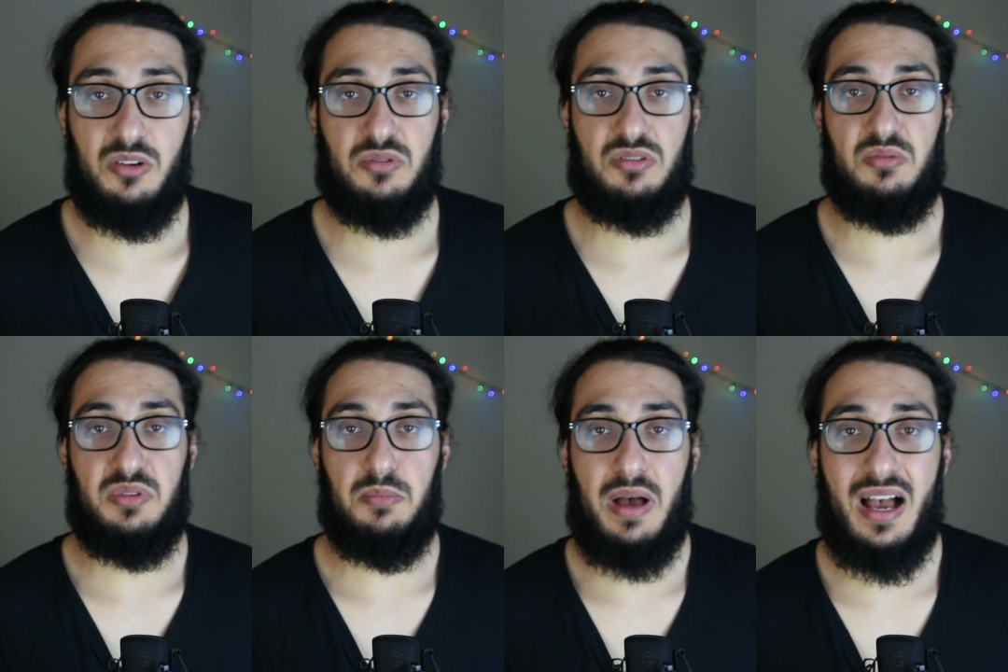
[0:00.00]
thought it was going to
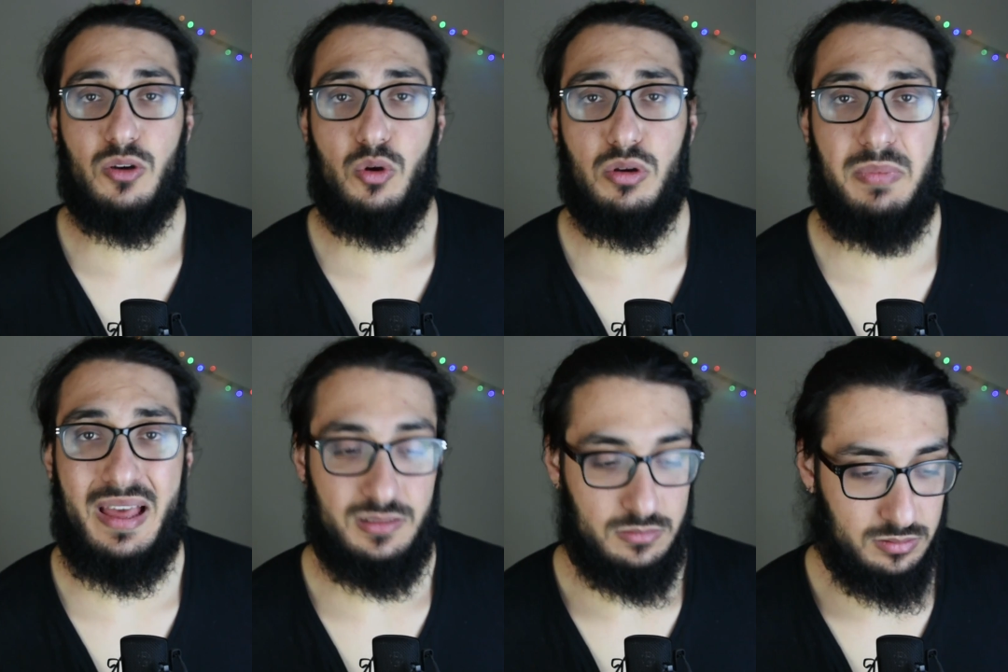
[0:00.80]
be a punk rock
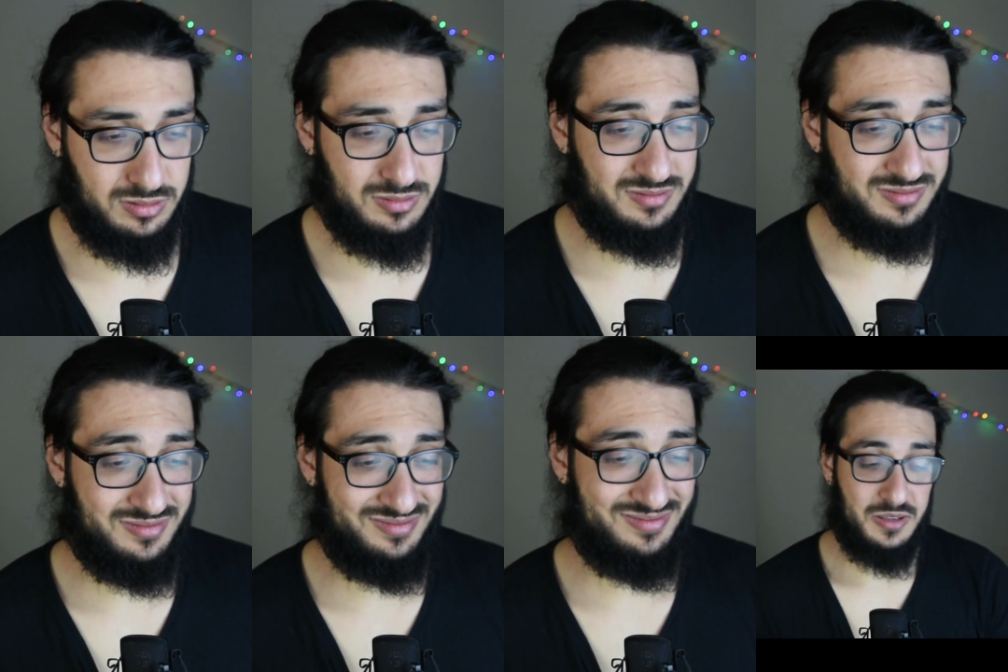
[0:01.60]
band.
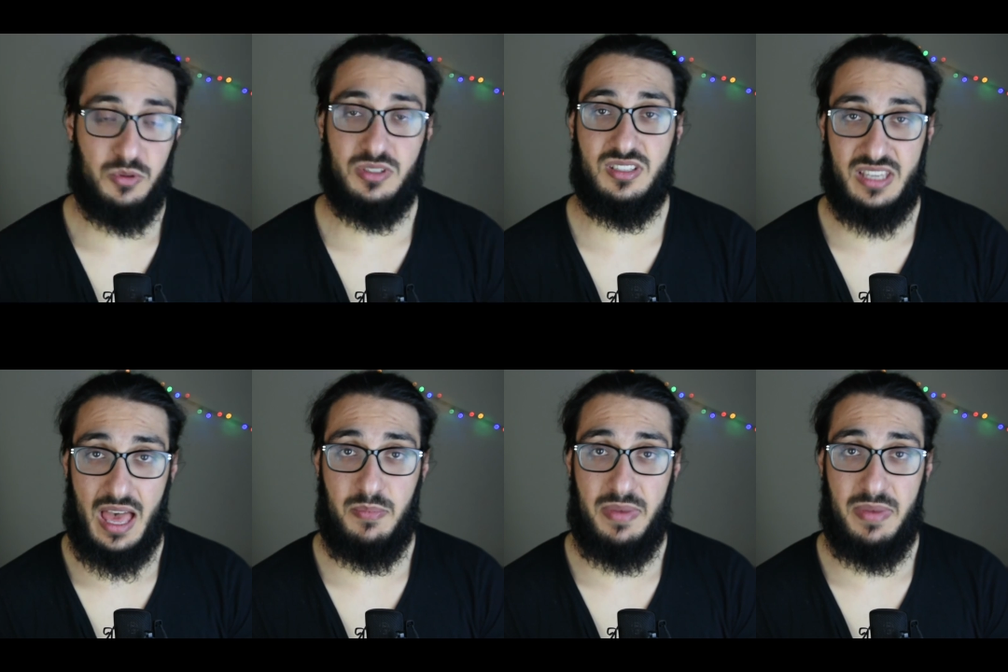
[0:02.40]
It was a ska